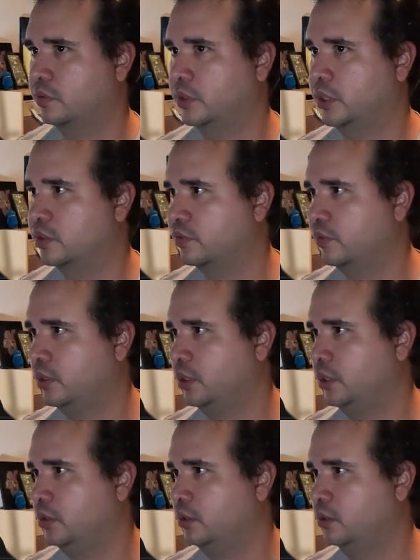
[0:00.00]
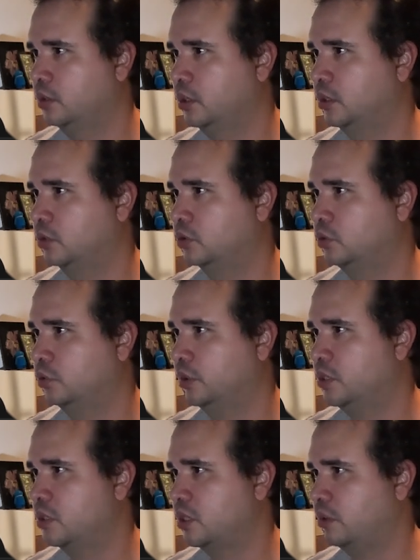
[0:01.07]
3 is fine. Too
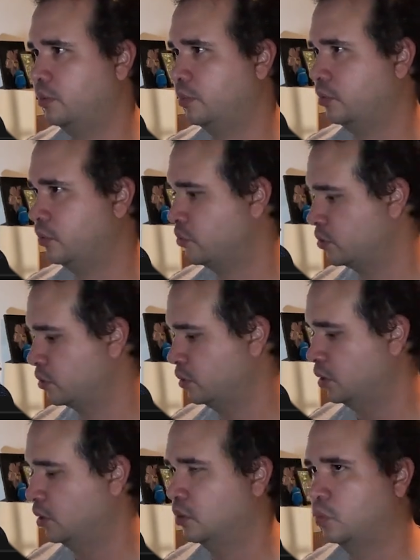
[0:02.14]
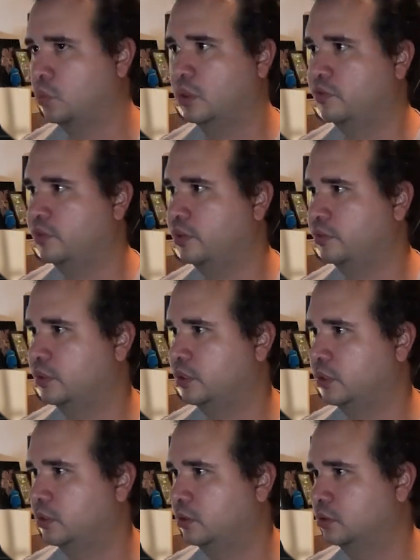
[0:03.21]
many samples,
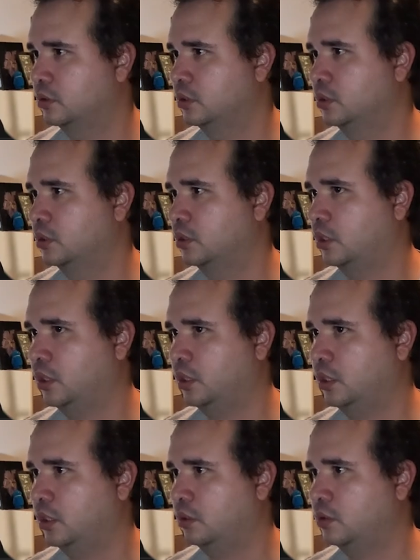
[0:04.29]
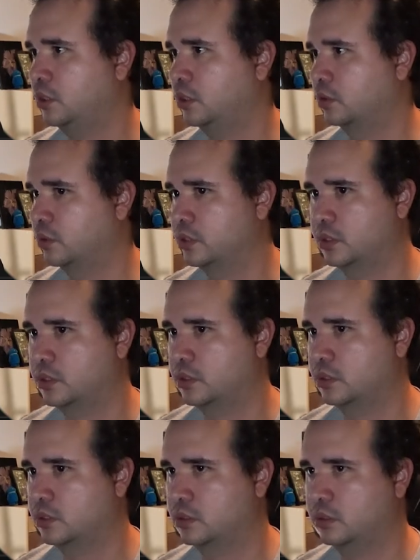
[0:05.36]
150, and denoise.
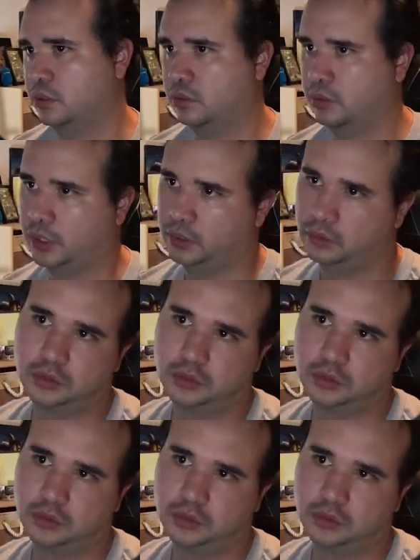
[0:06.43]
Okay.